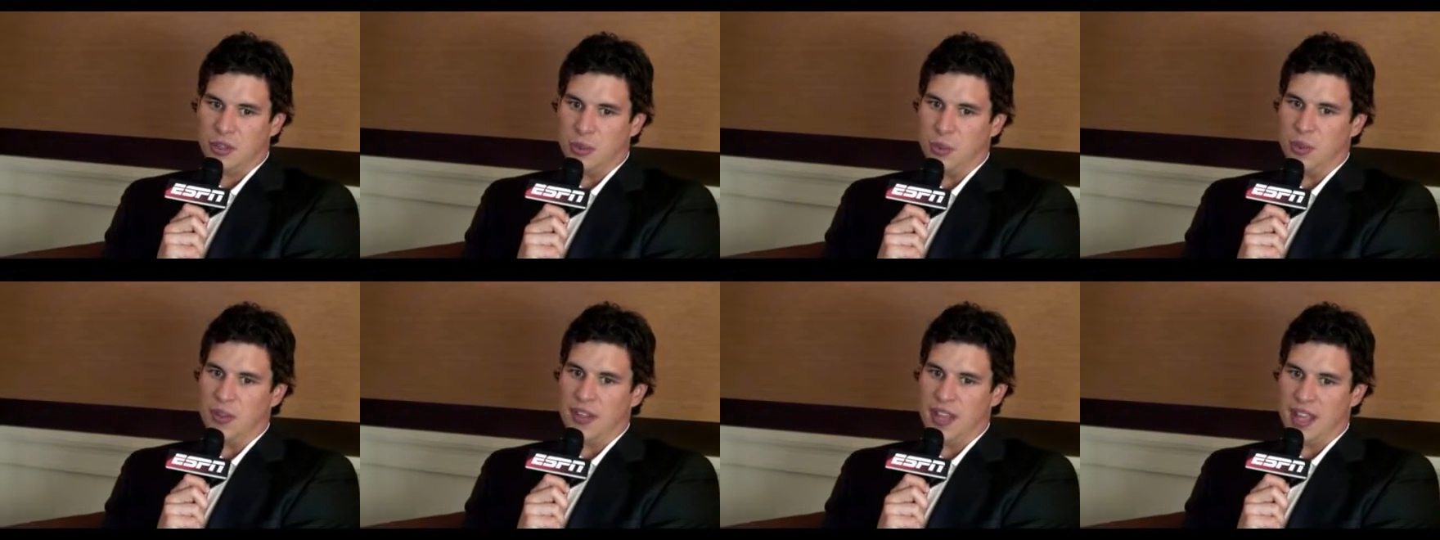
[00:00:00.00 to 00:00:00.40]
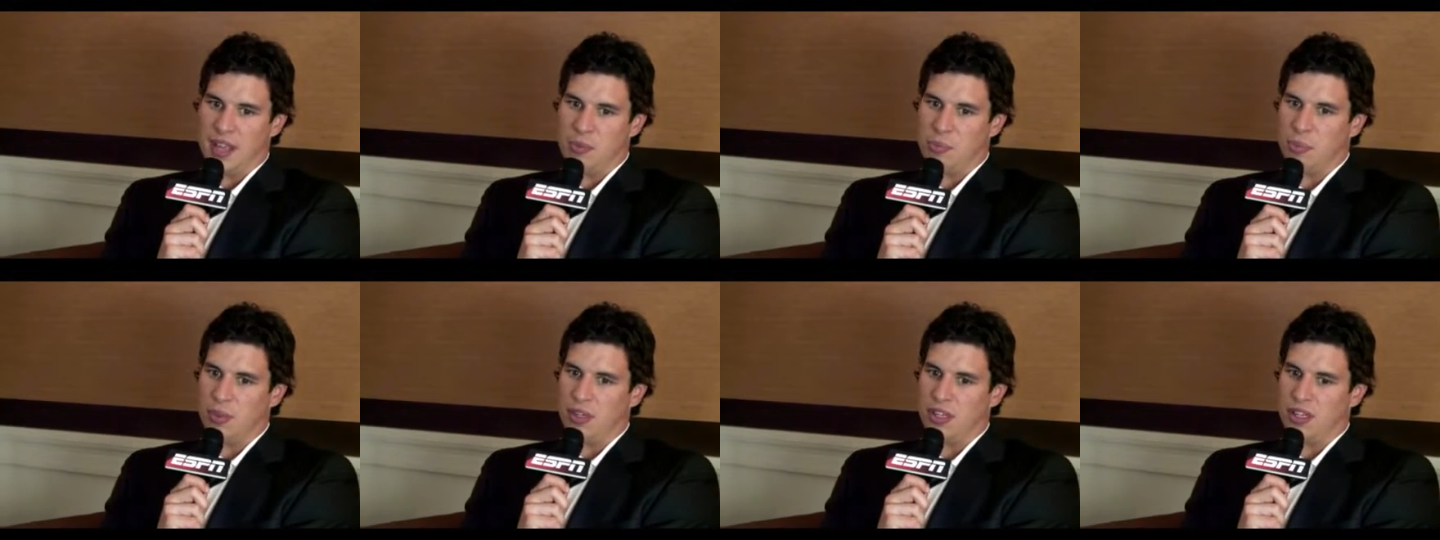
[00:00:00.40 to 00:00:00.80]
win
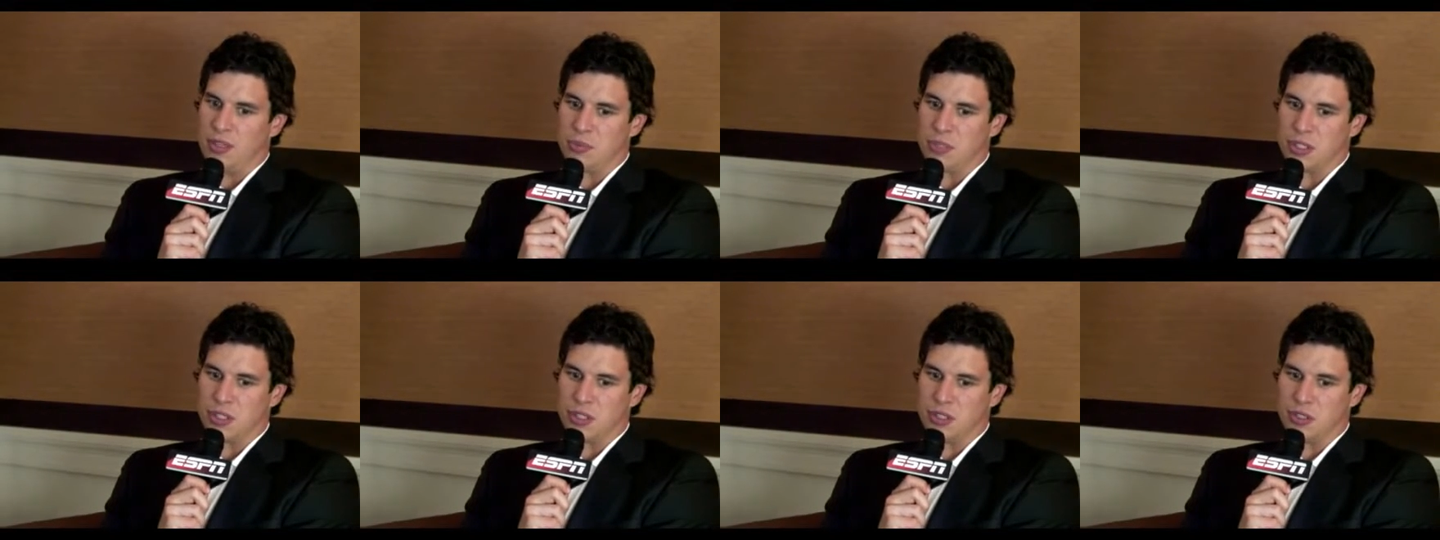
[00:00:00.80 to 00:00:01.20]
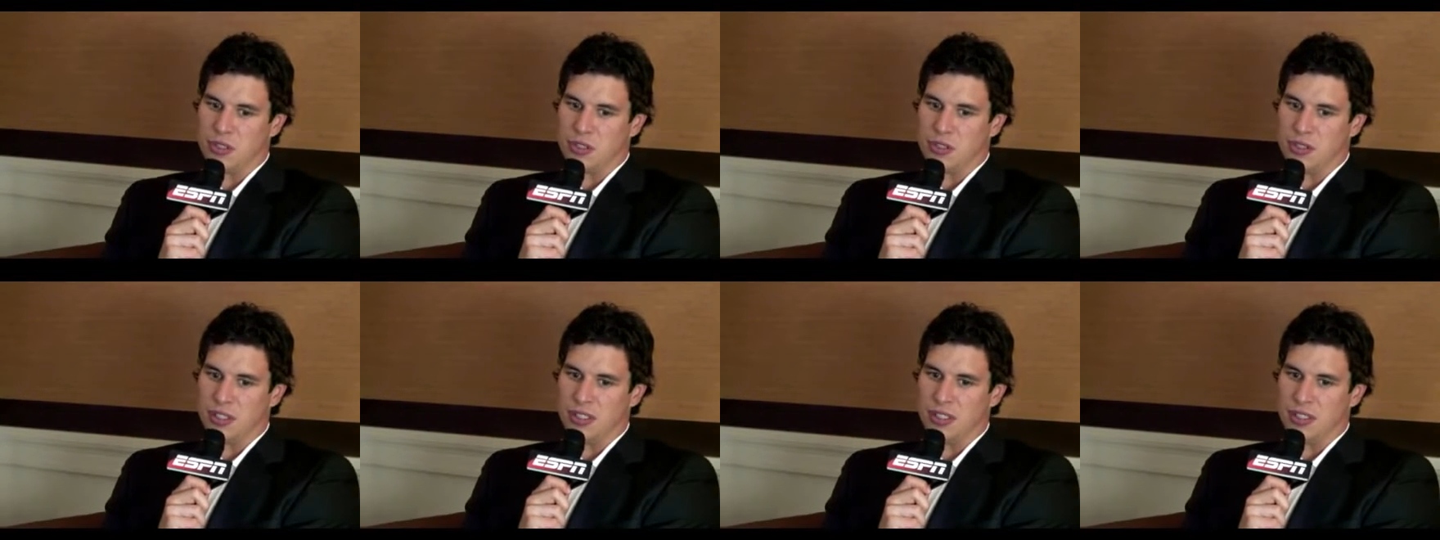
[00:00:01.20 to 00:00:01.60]
that, but I'm
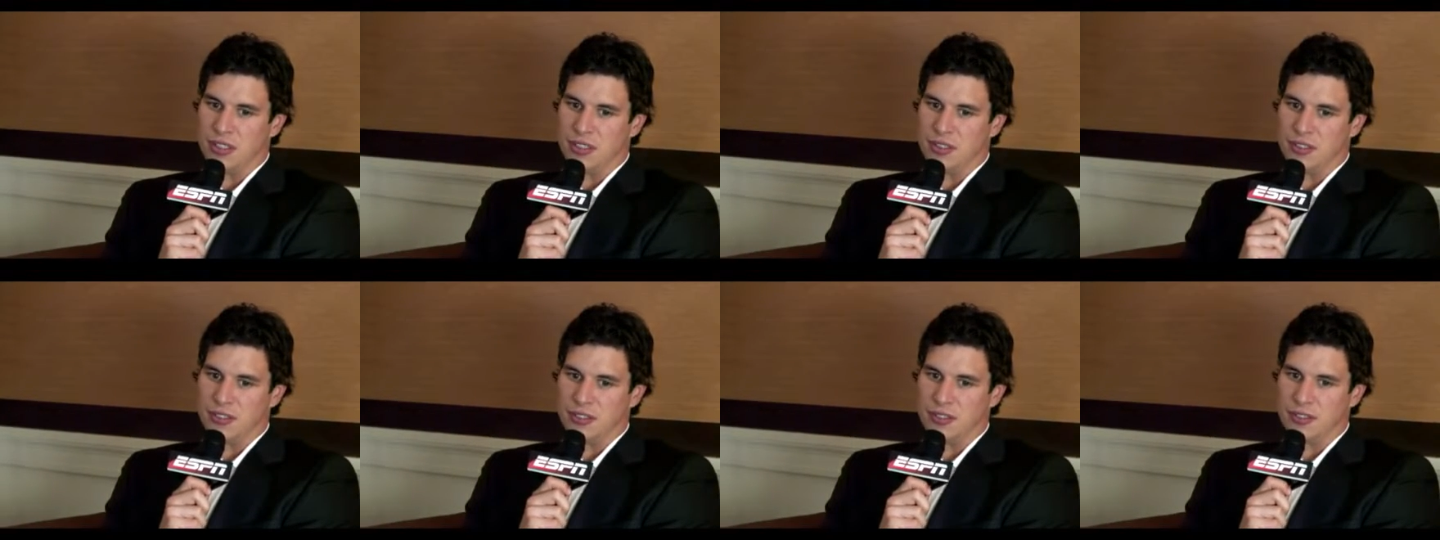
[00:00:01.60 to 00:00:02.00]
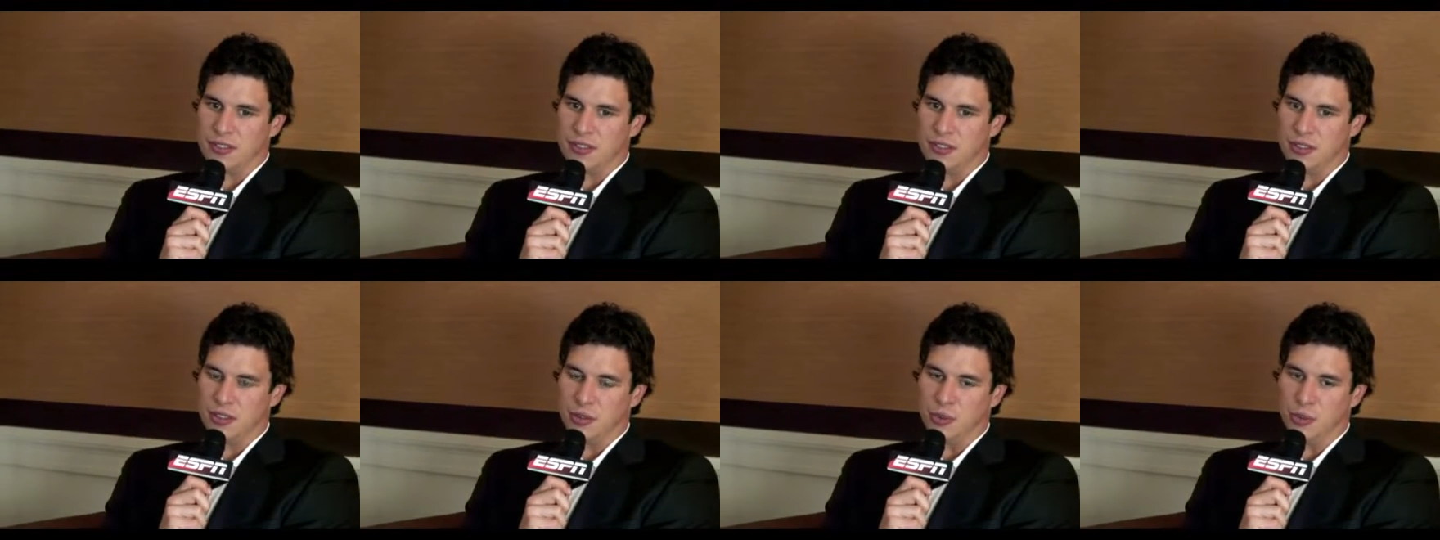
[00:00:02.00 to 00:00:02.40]
sure
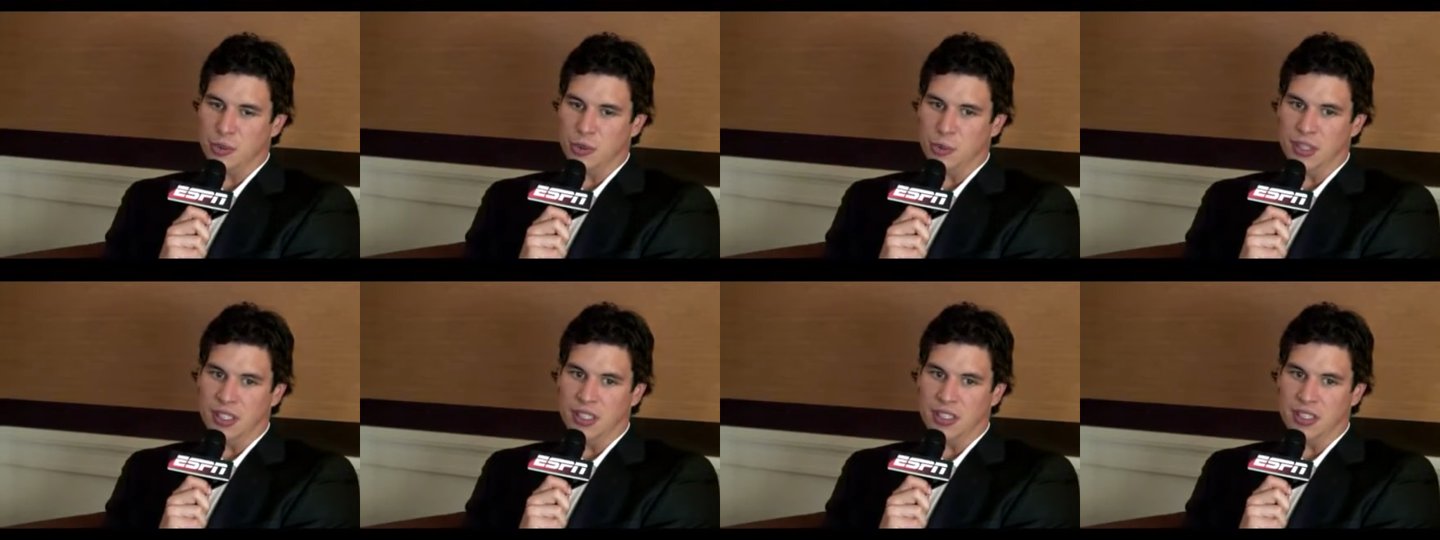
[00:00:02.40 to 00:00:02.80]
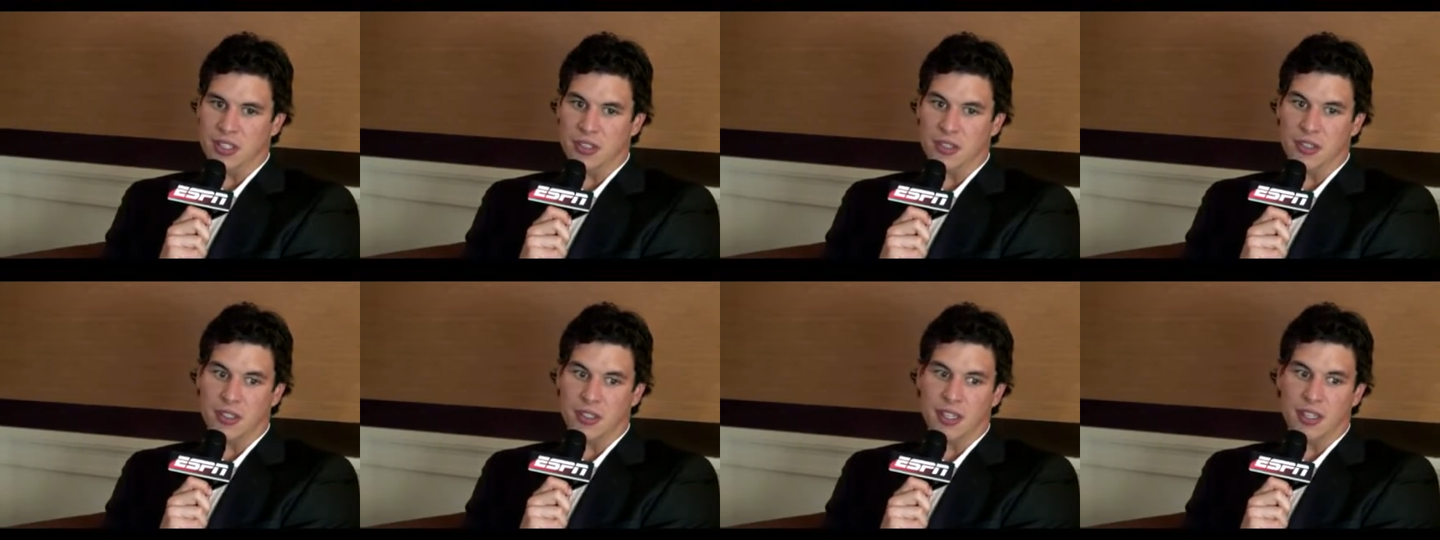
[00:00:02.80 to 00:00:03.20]
we'll meet each
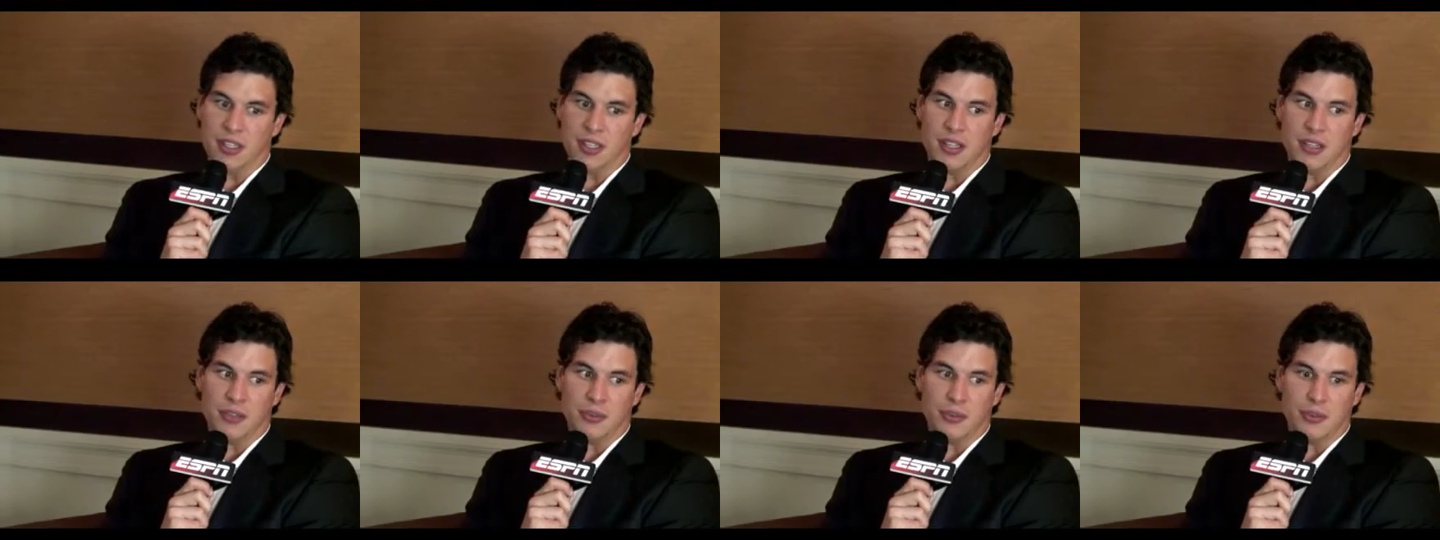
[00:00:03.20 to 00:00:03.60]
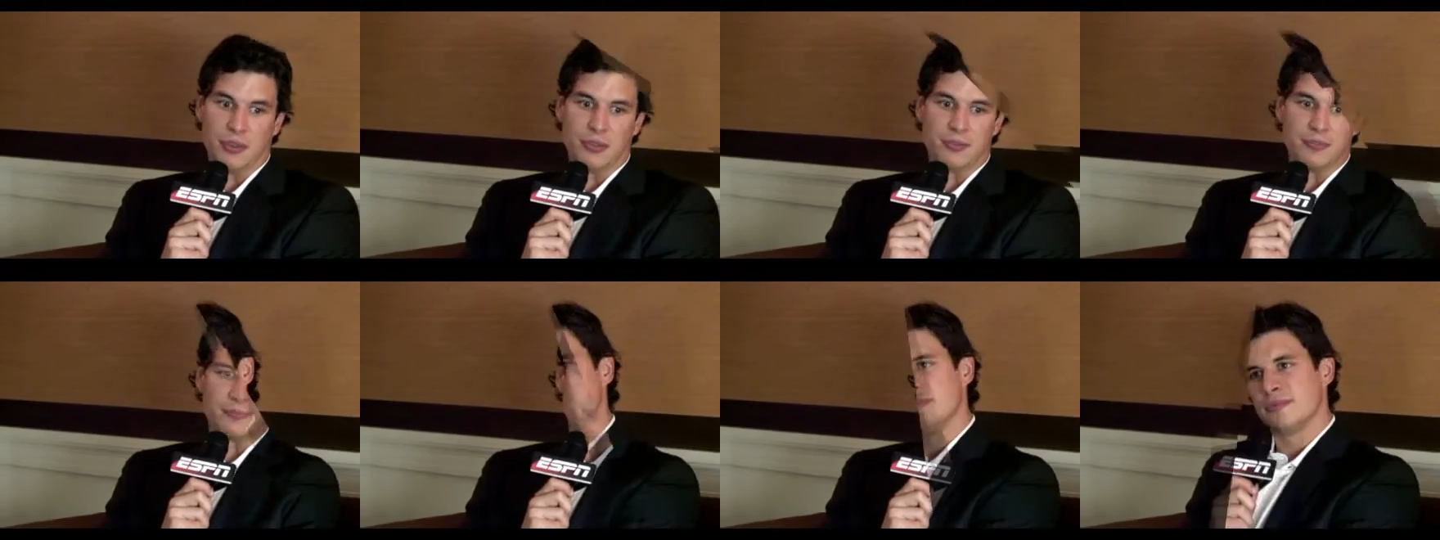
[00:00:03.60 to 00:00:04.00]
other again down the
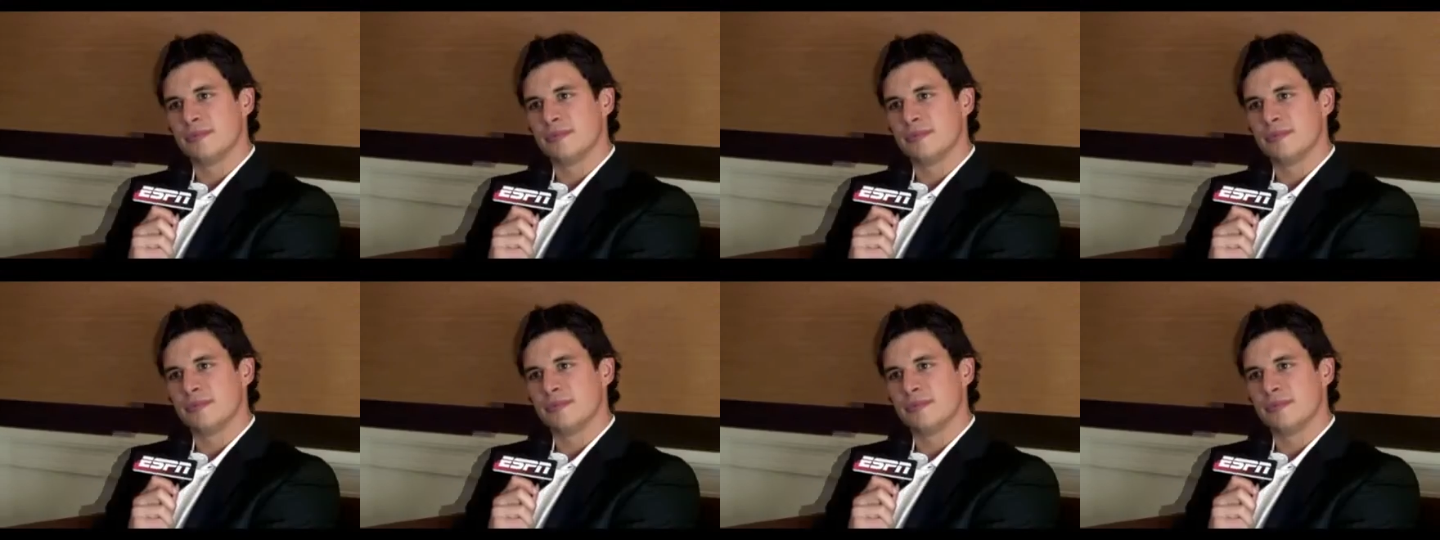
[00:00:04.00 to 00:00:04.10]
road.